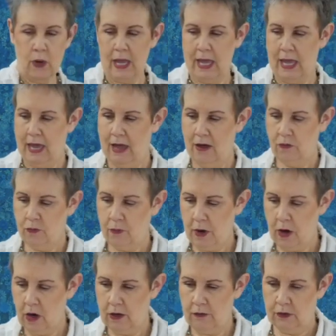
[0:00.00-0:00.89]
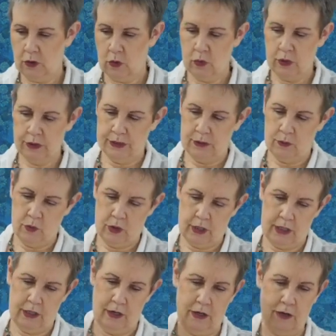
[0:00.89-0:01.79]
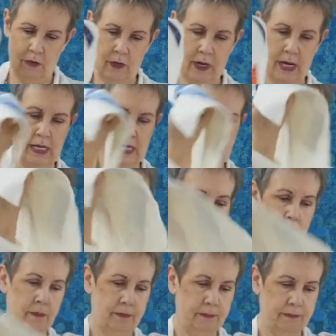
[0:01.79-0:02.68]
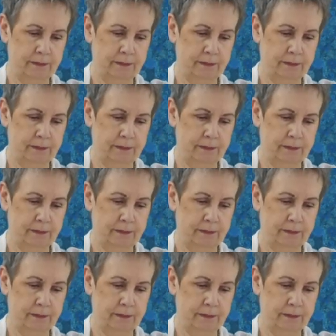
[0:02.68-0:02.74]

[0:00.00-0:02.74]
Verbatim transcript: I have part of a quilt I'm working on right now.